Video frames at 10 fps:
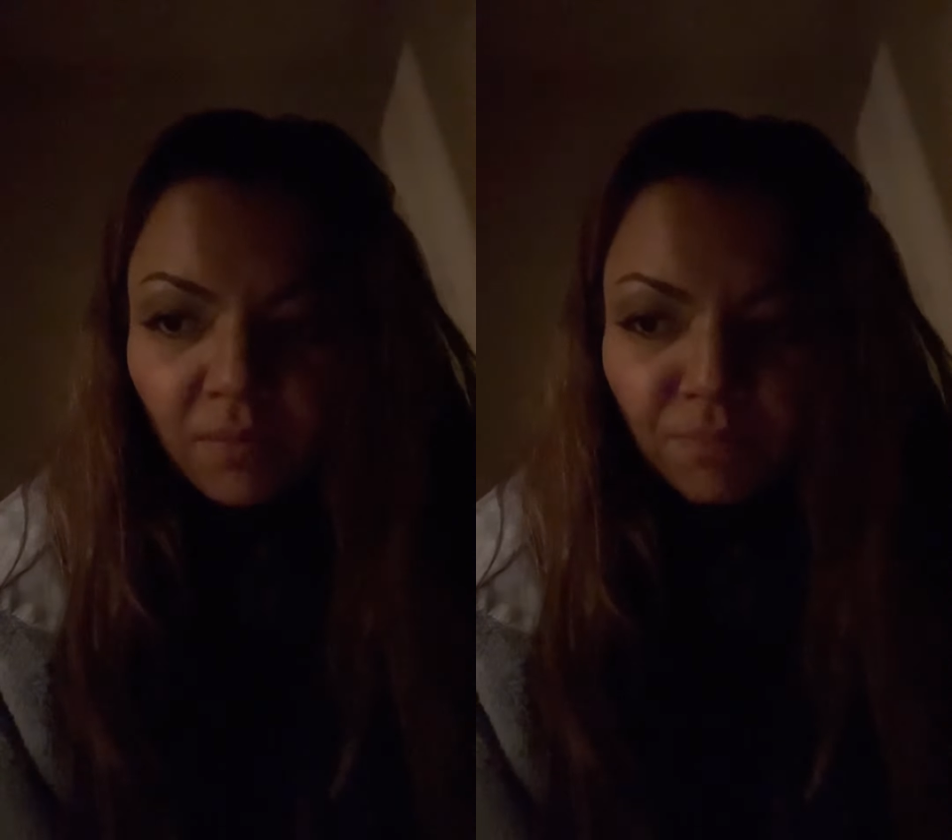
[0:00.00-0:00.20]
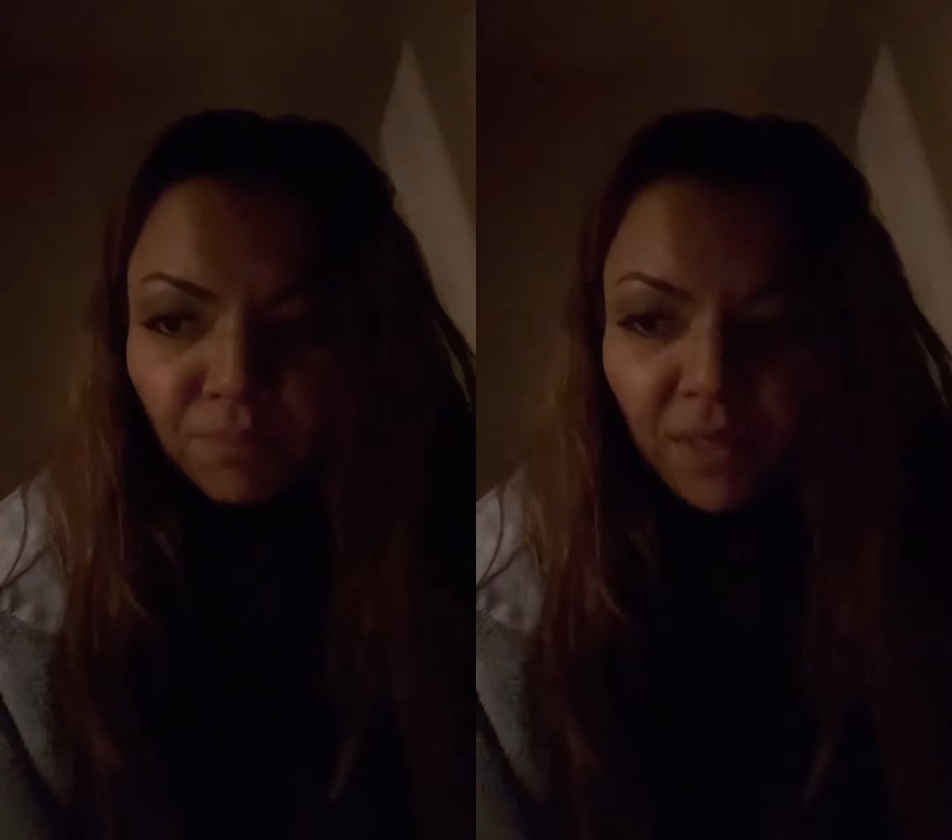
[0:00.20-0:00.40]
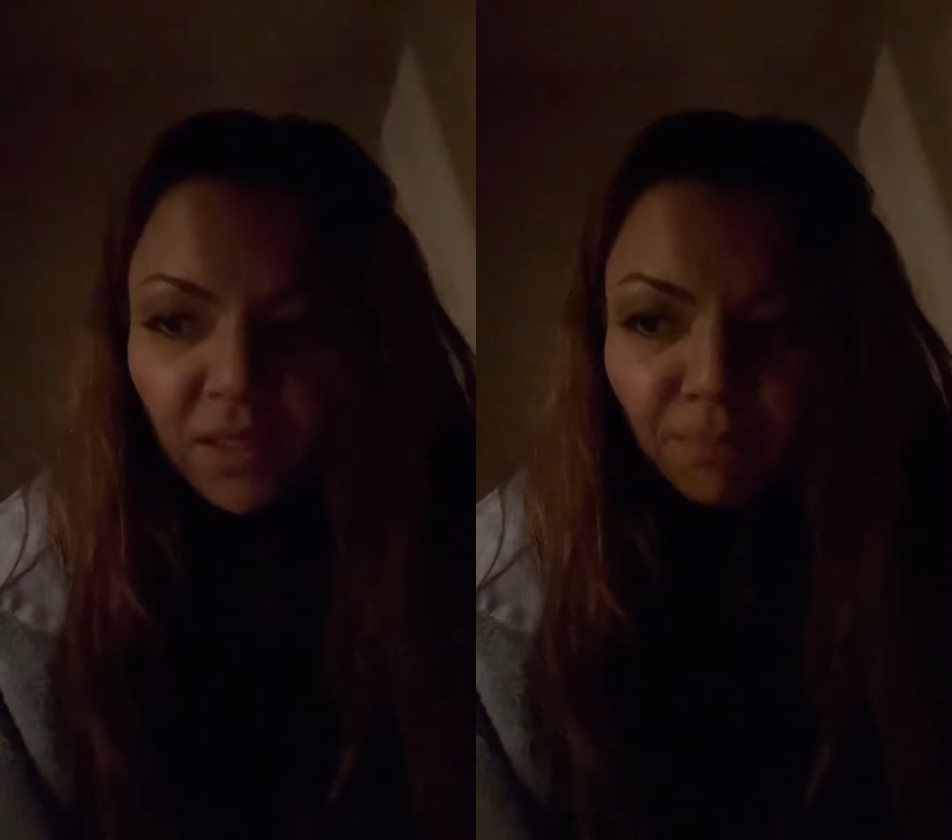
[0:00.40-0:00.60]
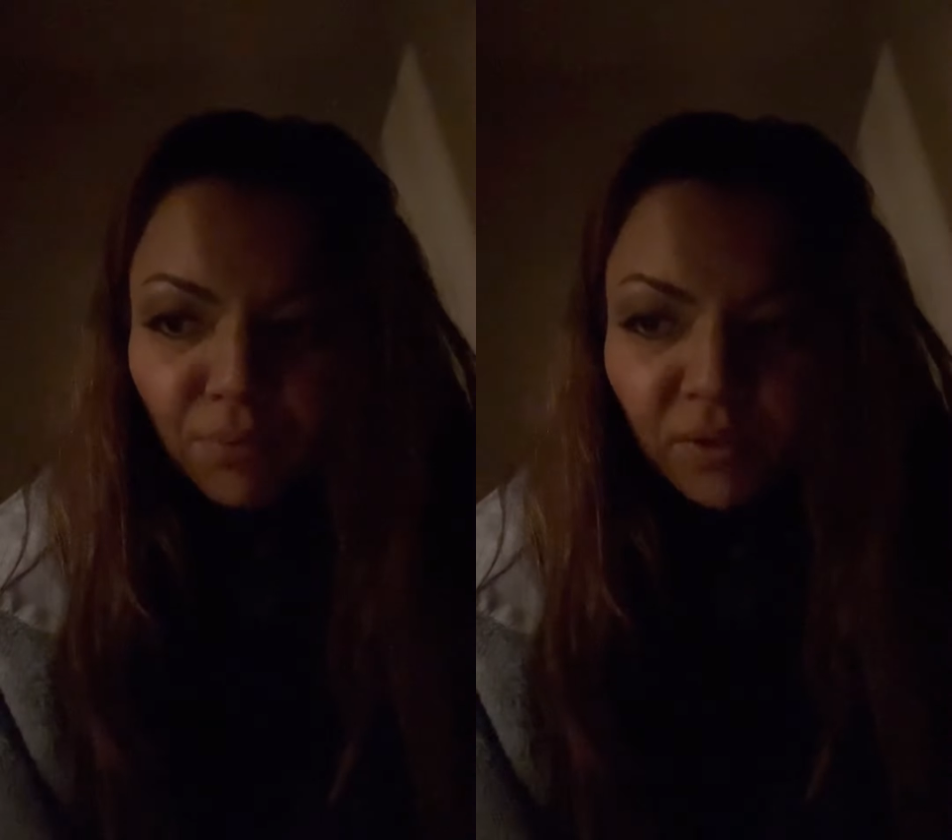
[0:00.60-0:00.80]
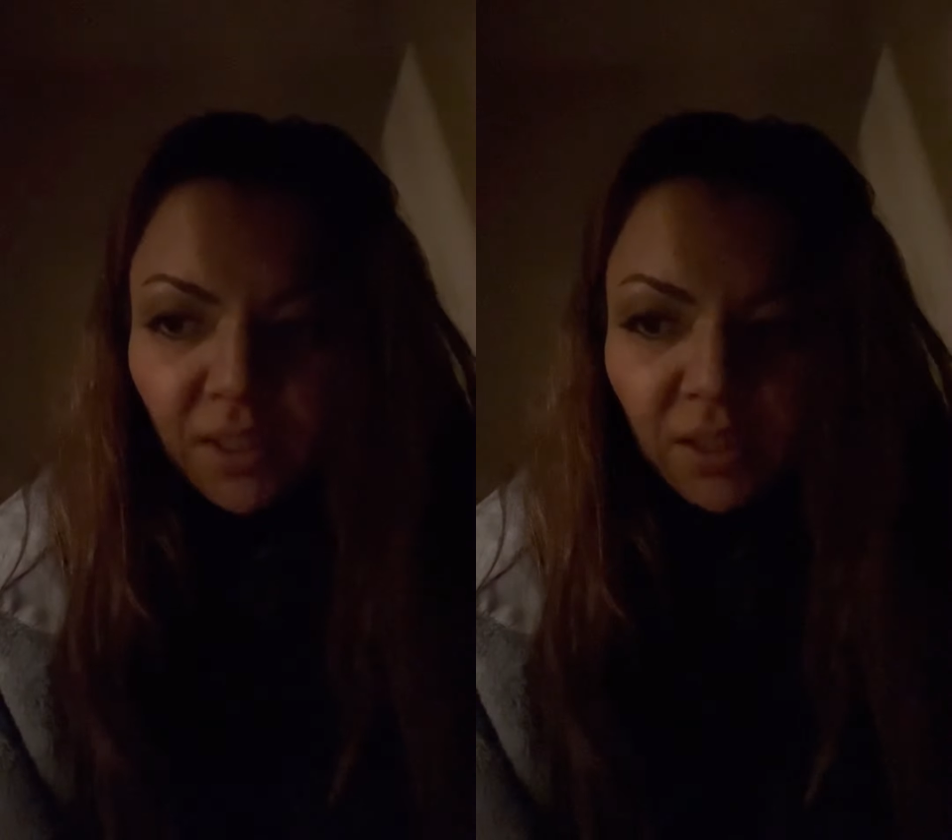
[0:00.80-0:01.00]
being a
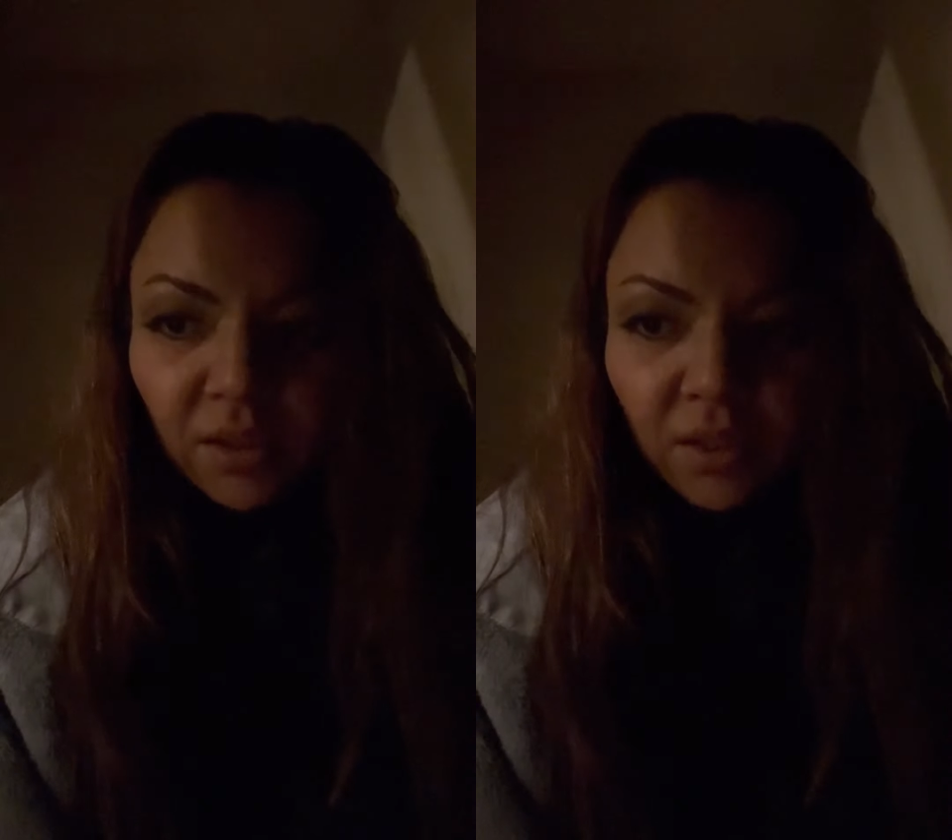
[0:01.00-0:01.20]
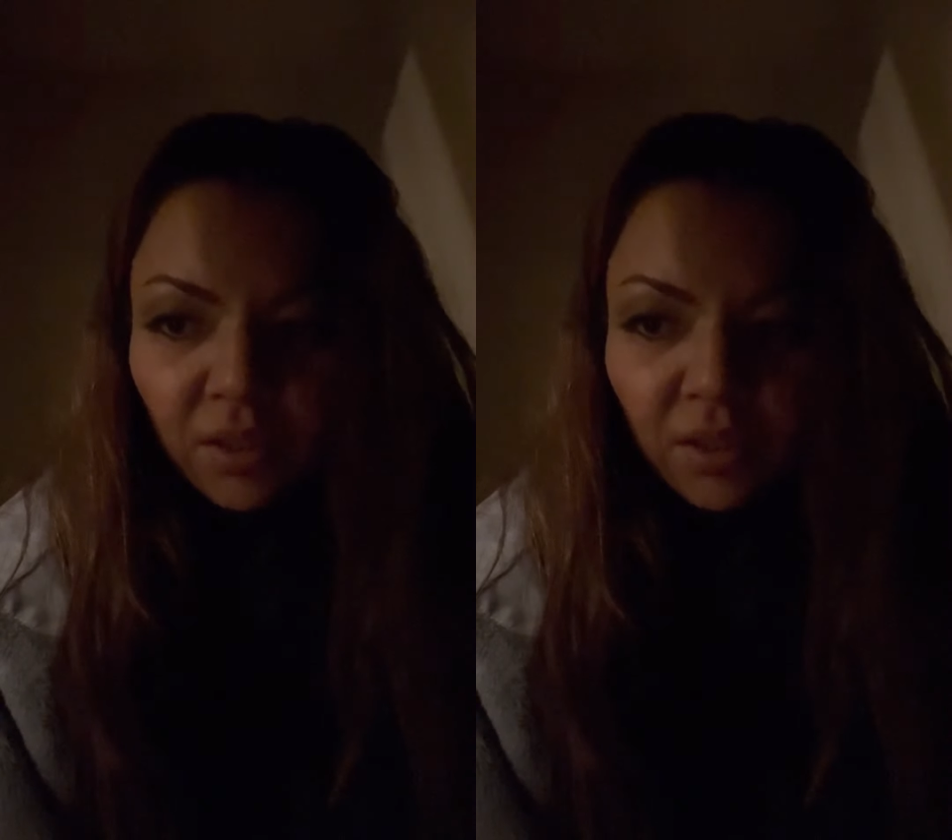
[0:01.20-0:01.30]
bully